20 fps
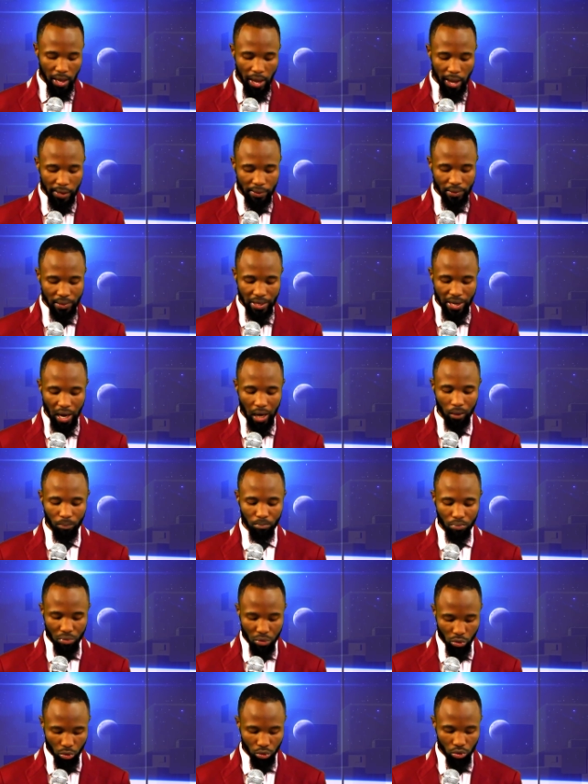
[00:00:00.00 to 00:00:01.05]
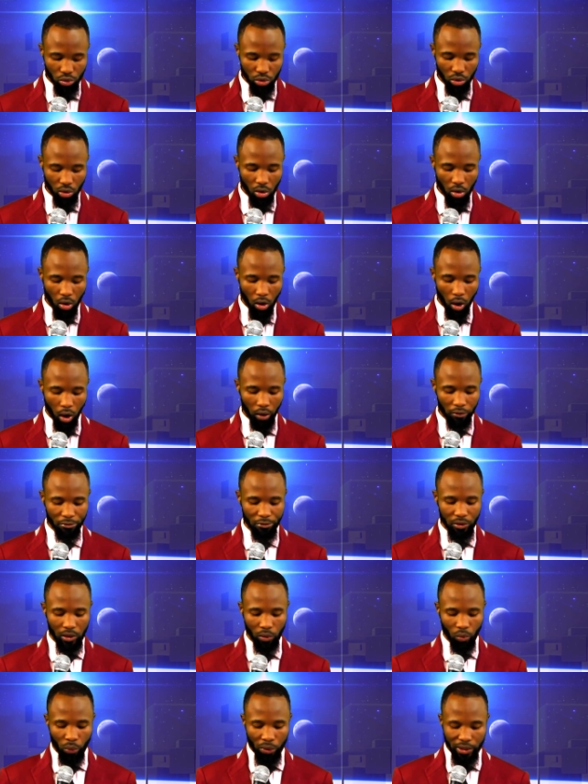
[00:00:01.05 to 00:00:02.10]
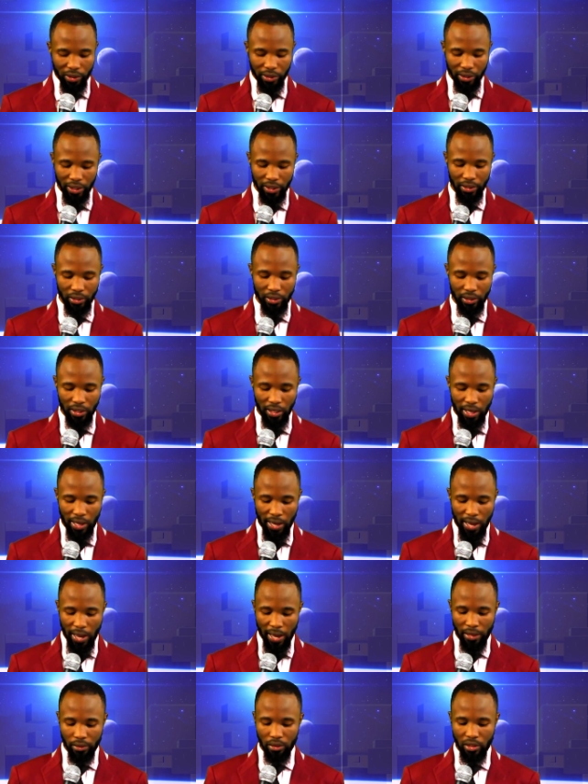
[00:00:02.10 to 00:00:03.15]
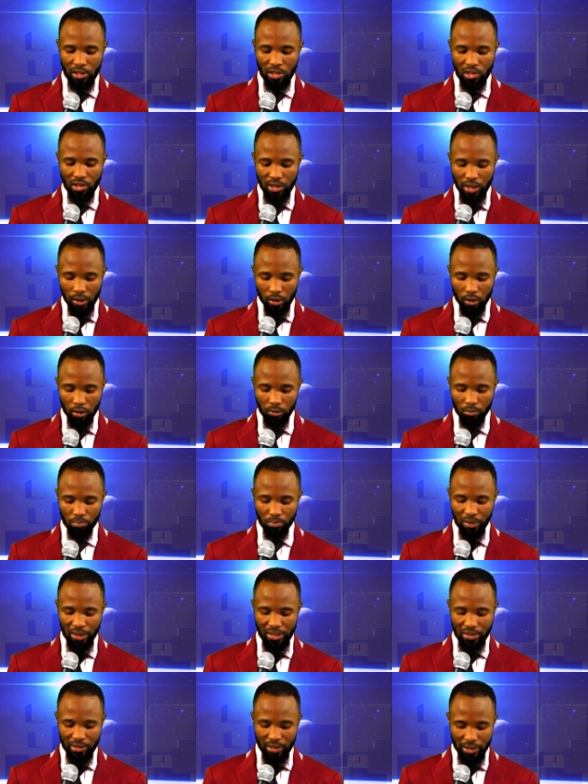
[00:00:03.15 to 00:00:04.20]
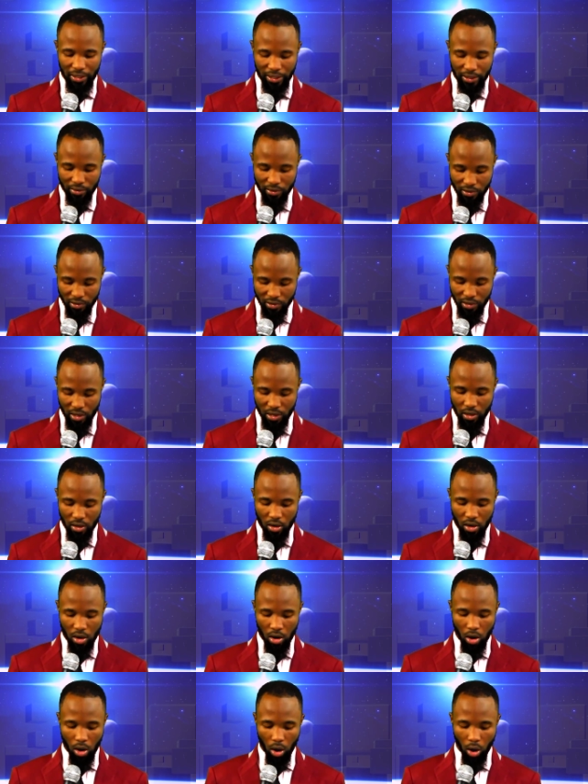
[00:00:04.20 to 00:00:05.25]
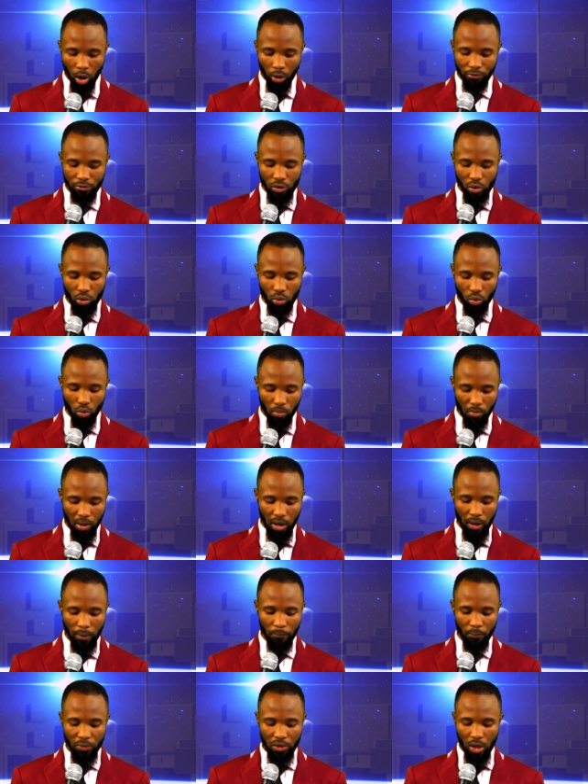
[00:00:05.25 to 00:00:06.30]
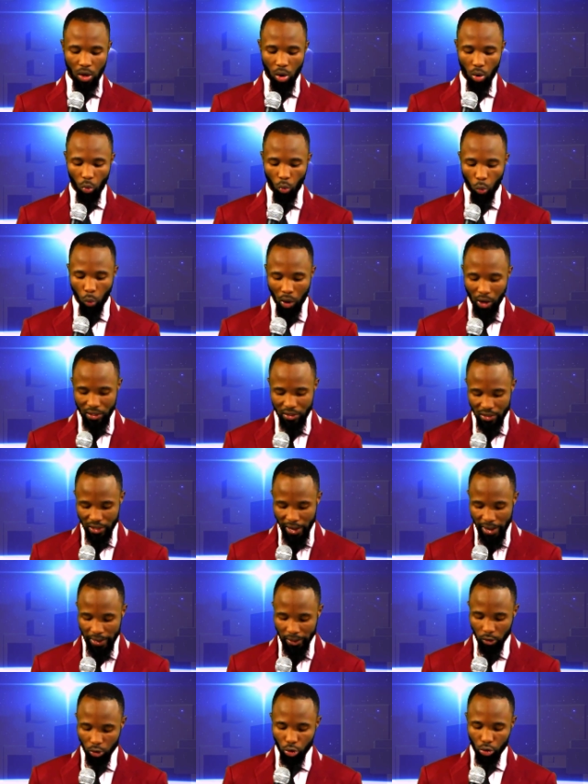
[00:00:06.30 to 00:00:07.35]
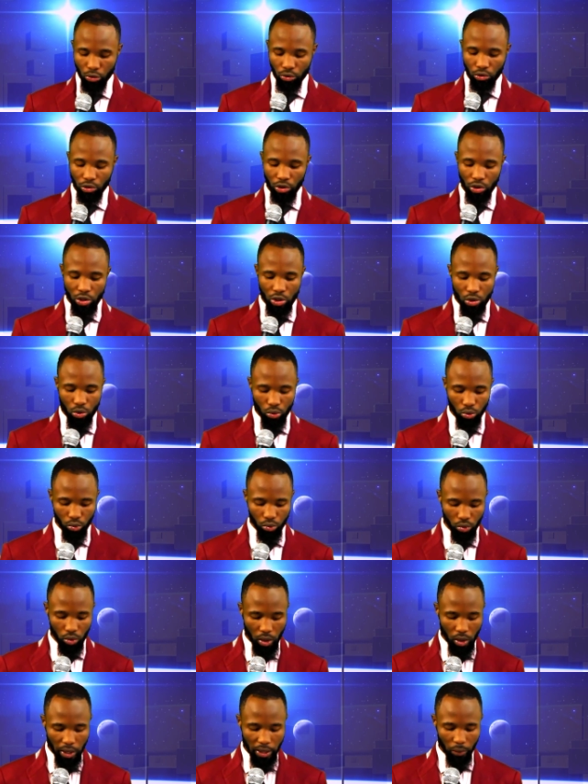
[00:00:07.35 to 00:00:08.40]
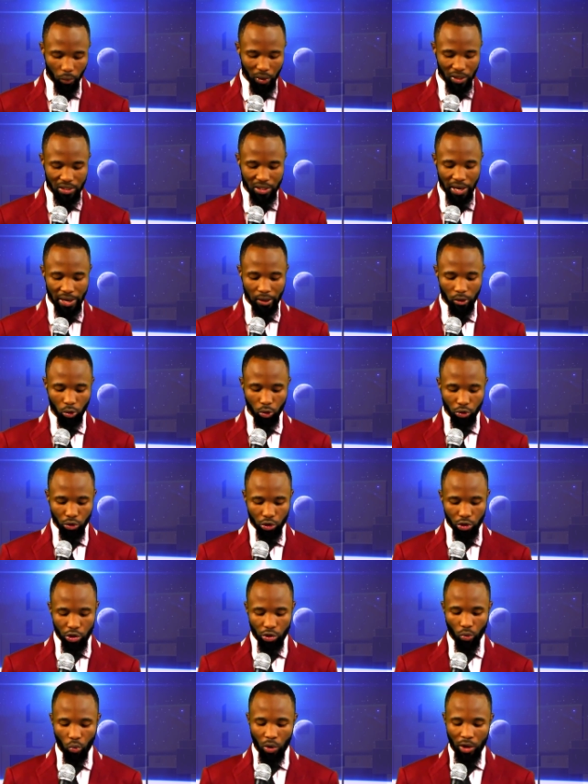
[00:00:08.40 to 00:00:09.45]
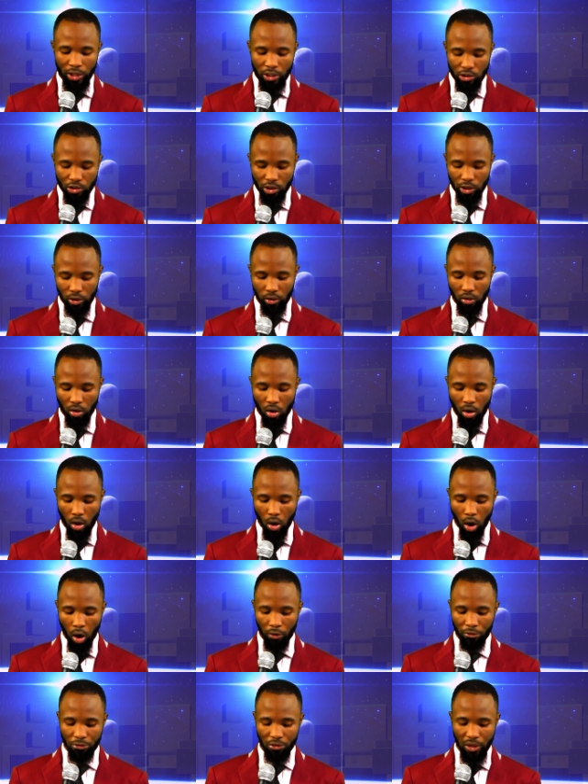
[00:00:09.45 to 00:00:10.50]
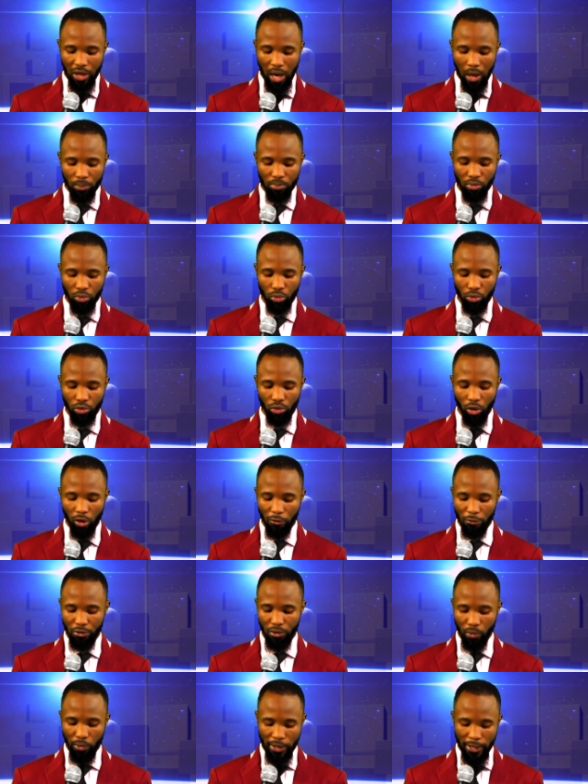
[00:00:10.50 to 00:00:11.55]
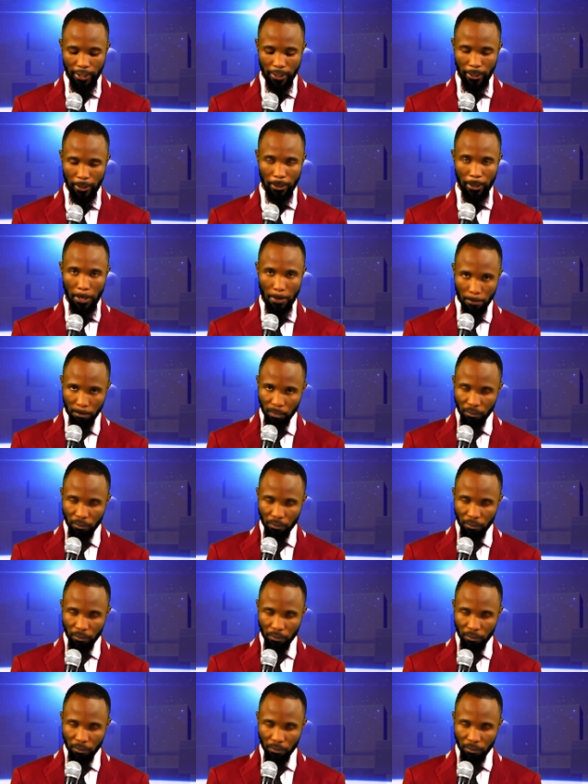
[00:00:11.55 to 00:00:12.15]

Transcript: and the uproot of the wicked, and the second presidency of Zuma was a continuation of the uproot of the wicked.